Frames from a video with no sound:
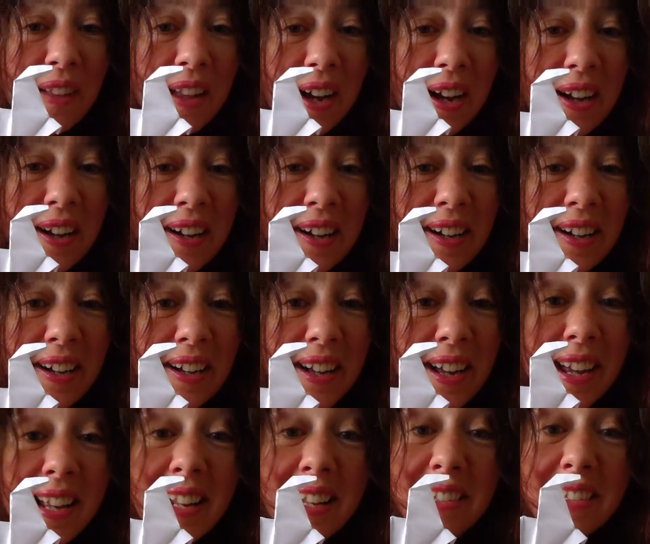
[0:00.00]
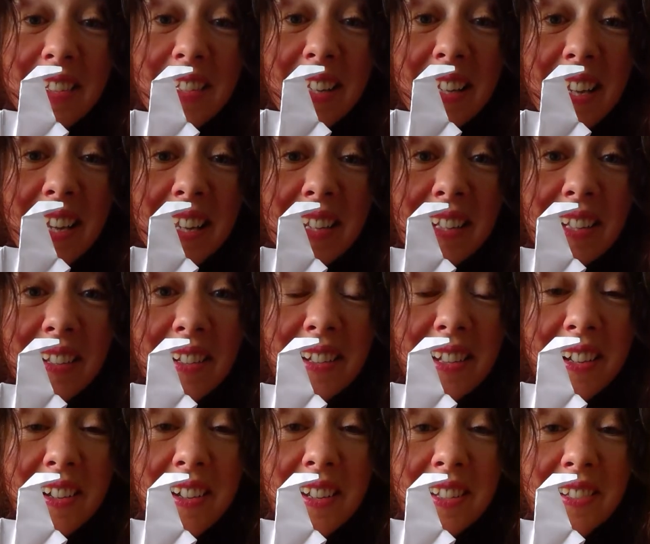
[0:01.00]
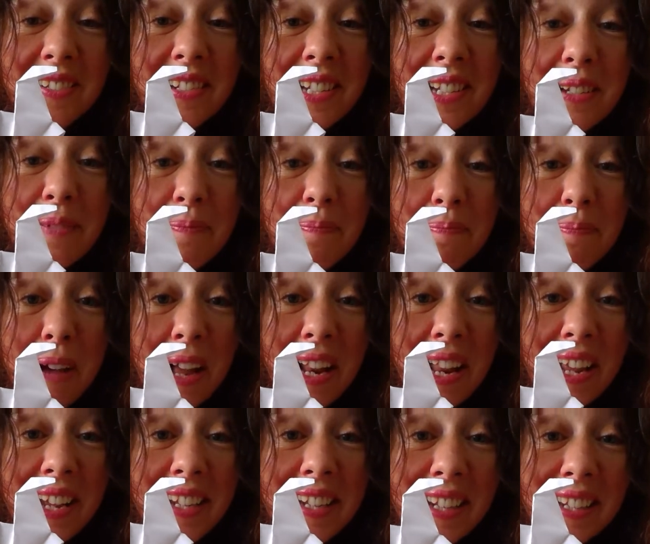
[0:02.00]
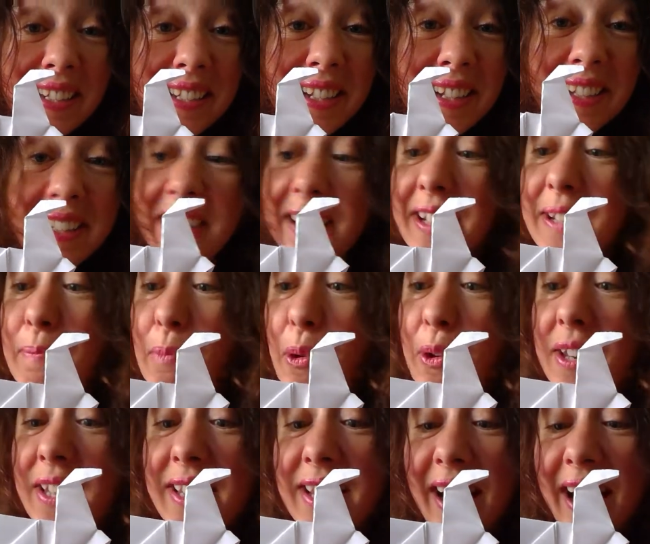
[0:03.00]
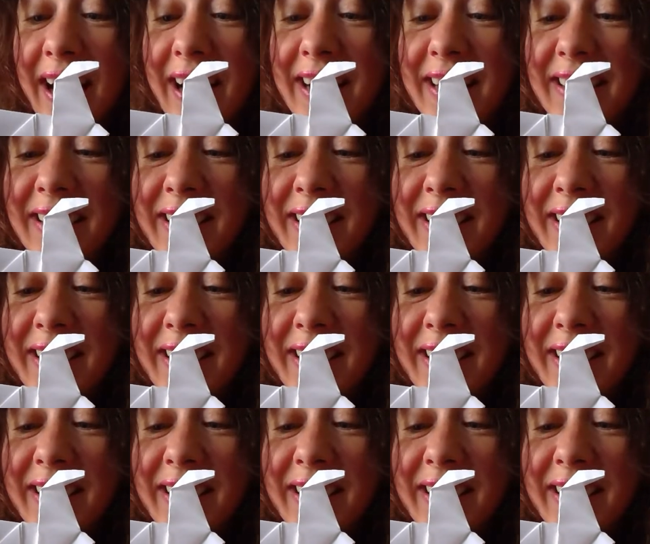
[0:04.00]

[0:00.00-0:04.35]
It looks like it's a dinosaur doing ballet, doesn't it? Nice pointy legs.